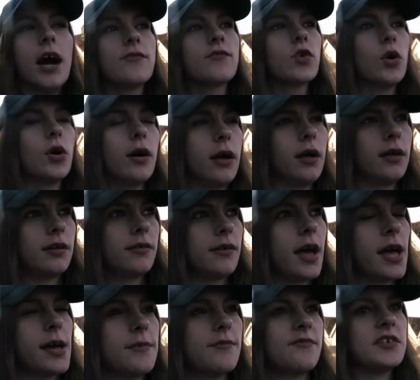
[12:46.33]
I've got
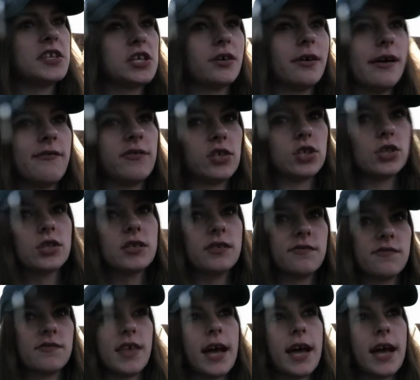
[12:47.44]
um, video evidence of